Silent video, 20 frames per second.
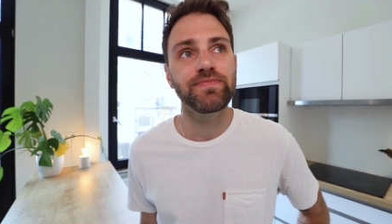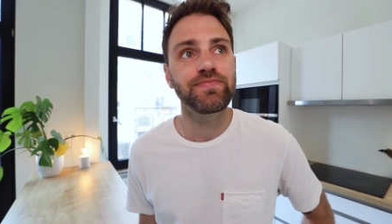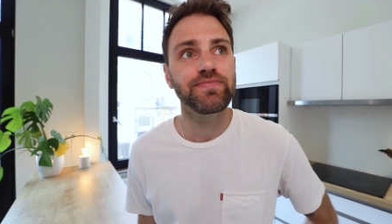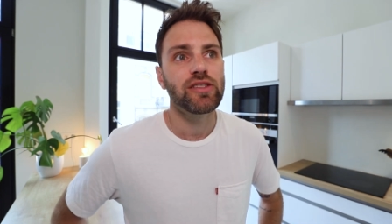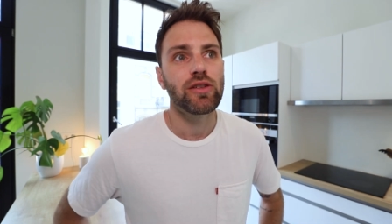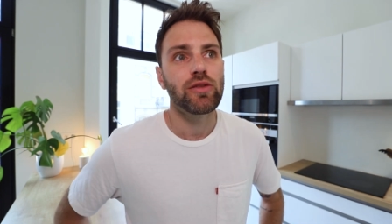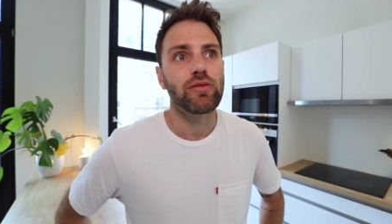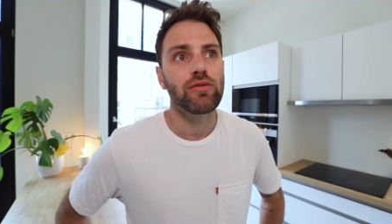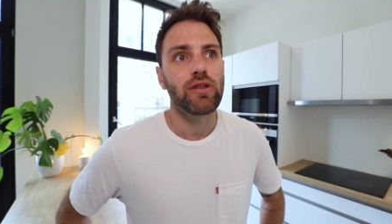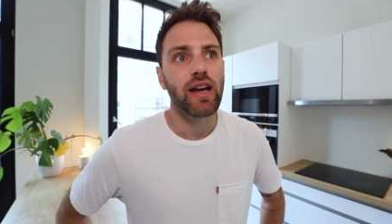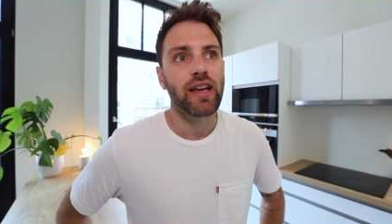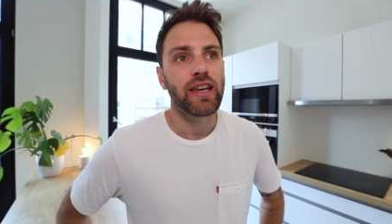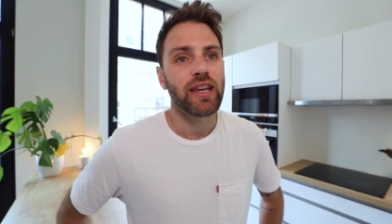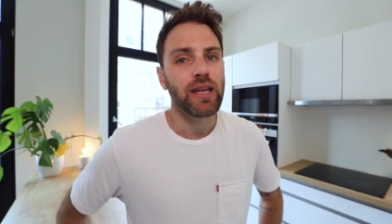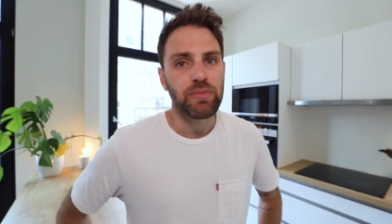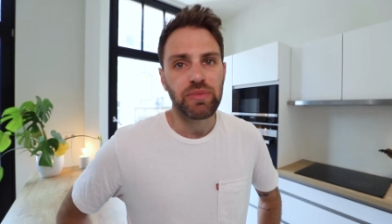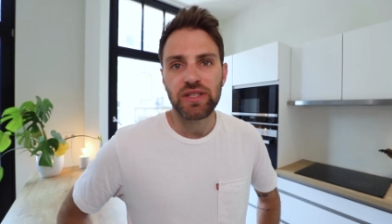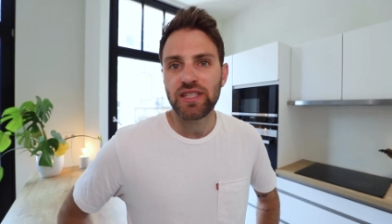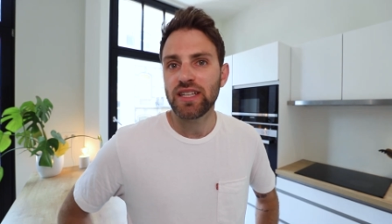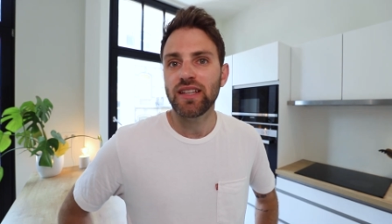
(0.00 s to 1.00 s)
So I
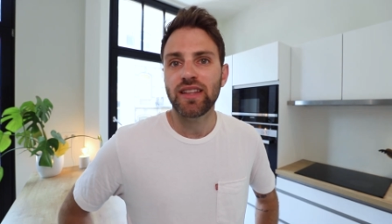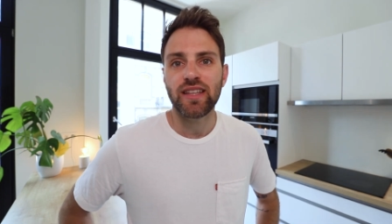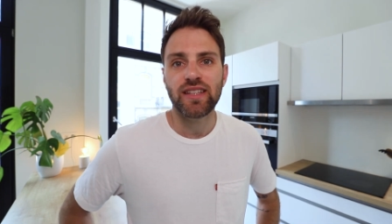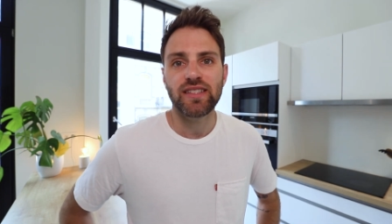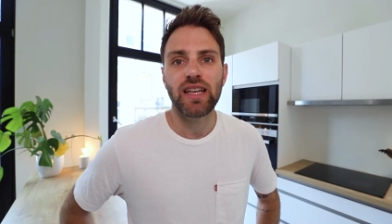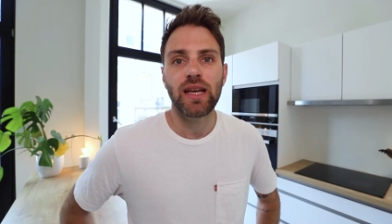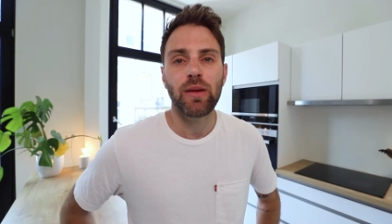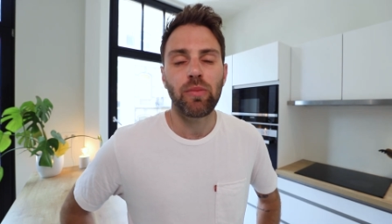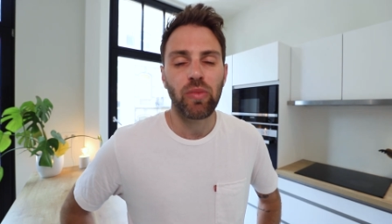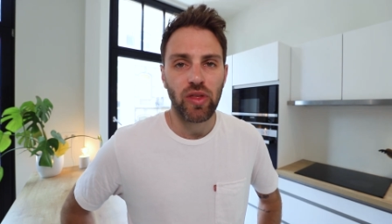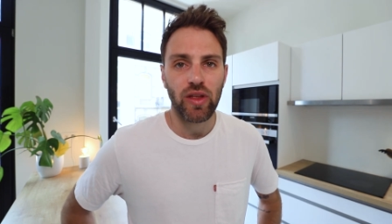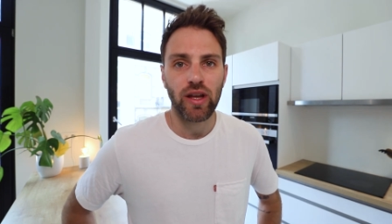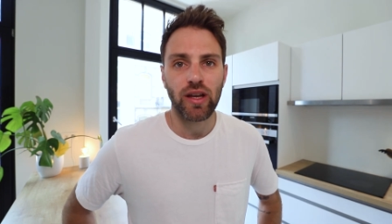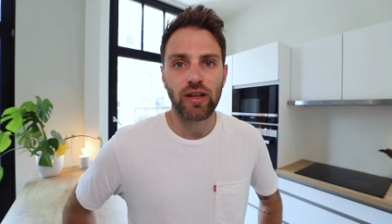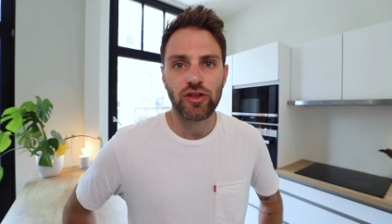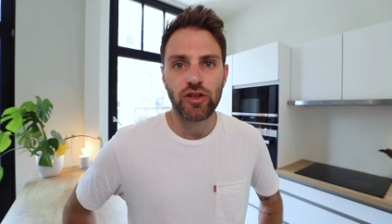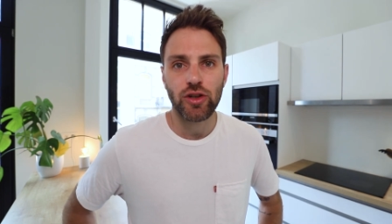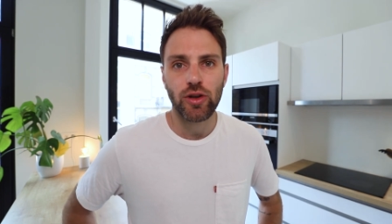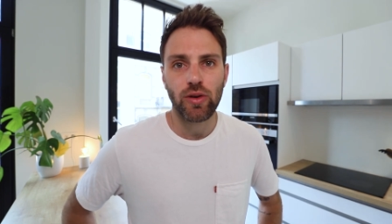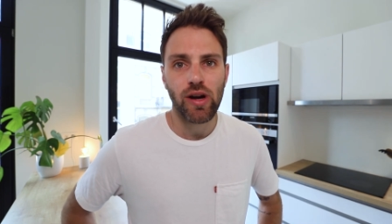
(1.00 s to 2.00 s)
keep seeing the same thing
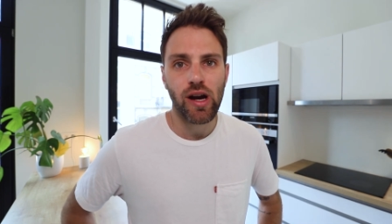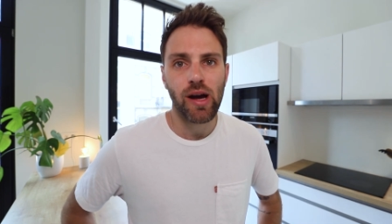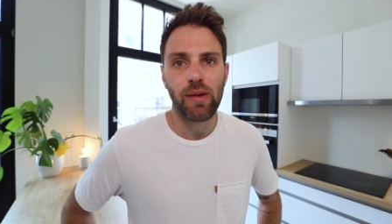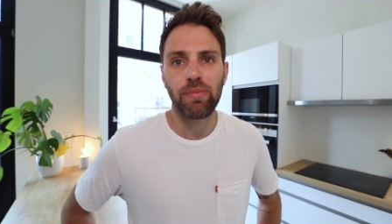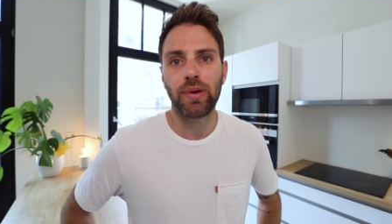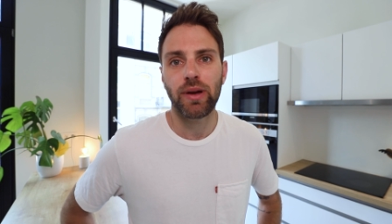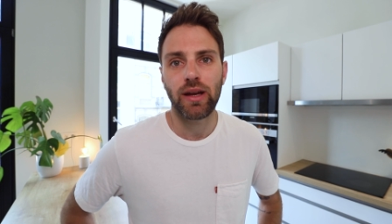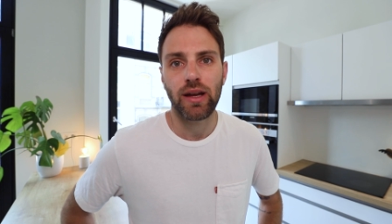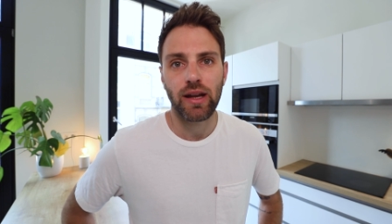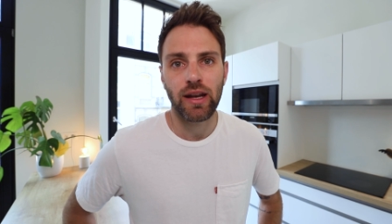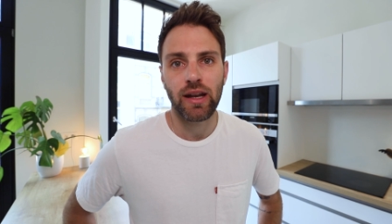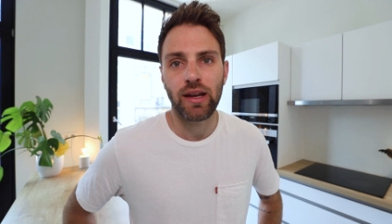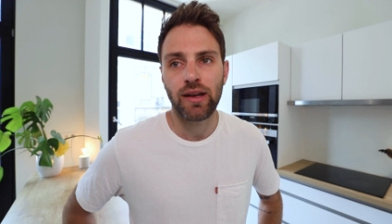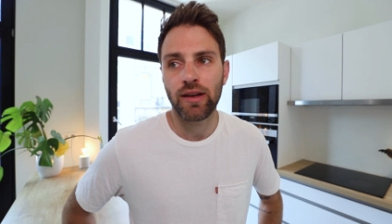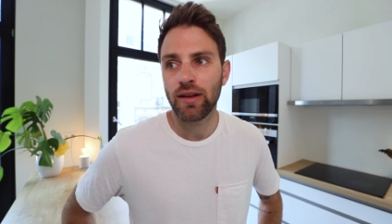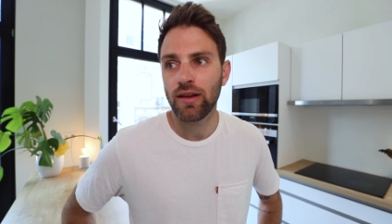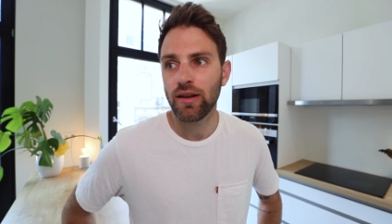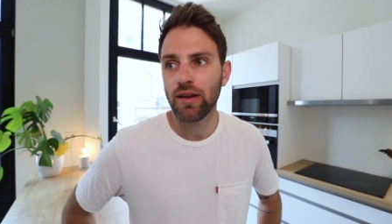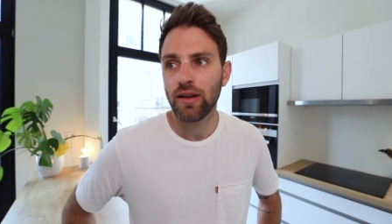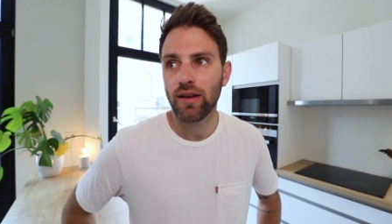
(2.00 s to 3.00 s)
show up,
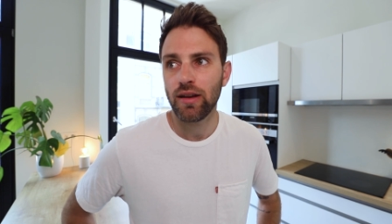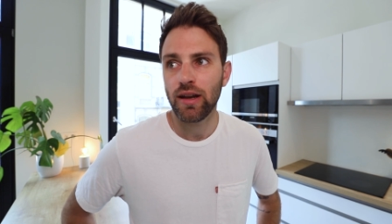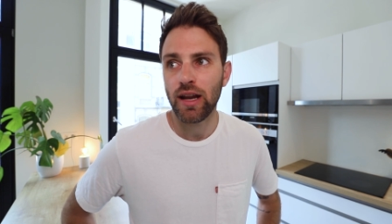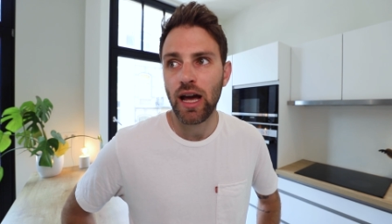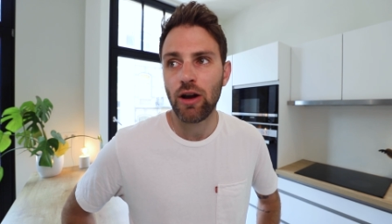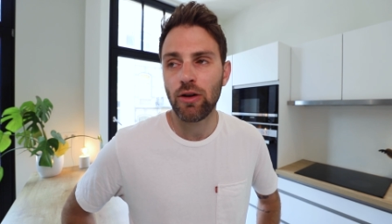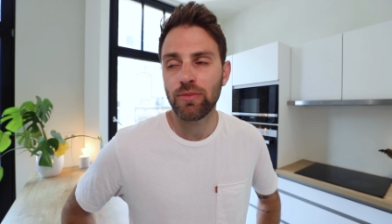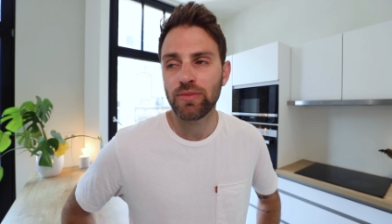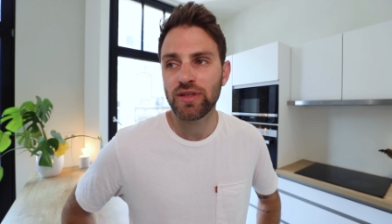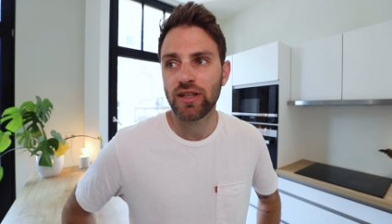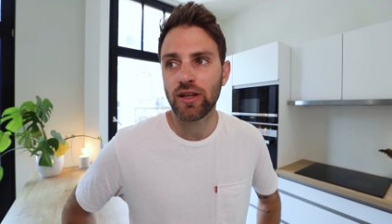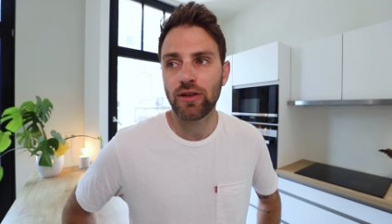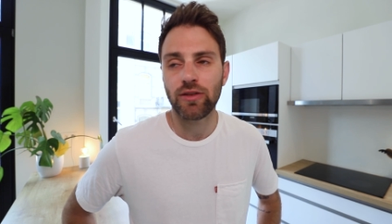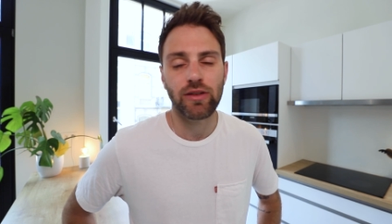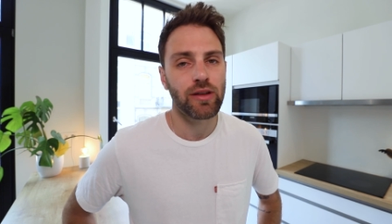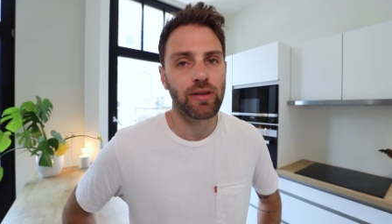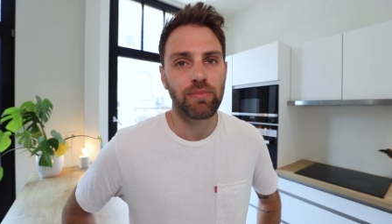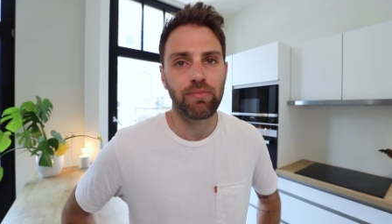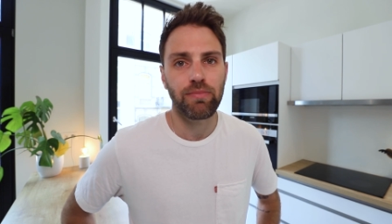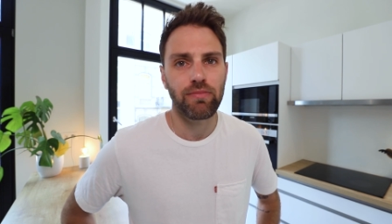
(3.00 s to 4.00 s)
and now I'm starting
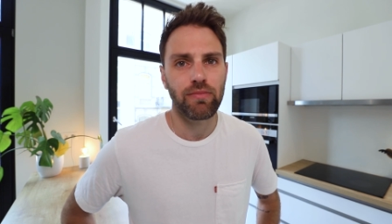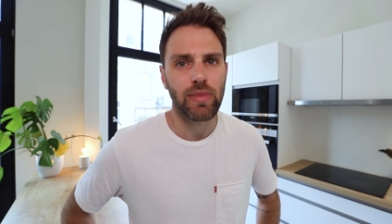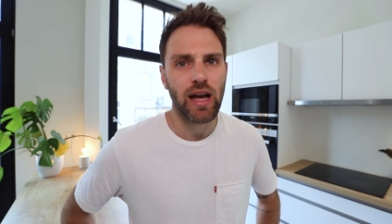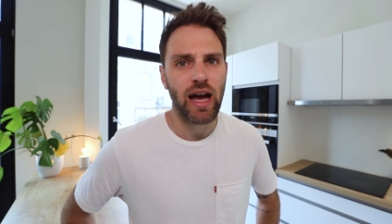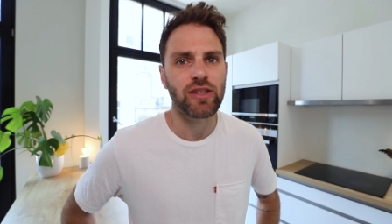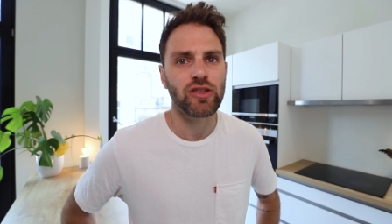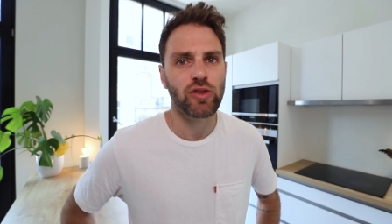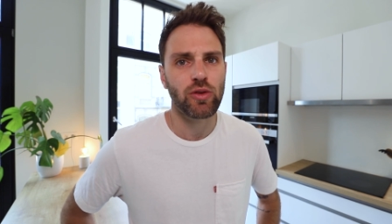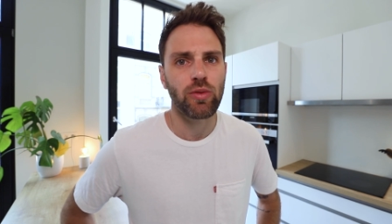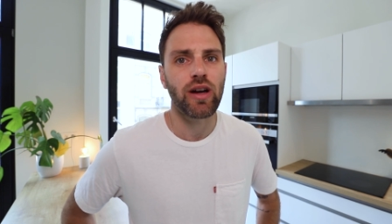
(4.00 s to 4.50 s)
to ask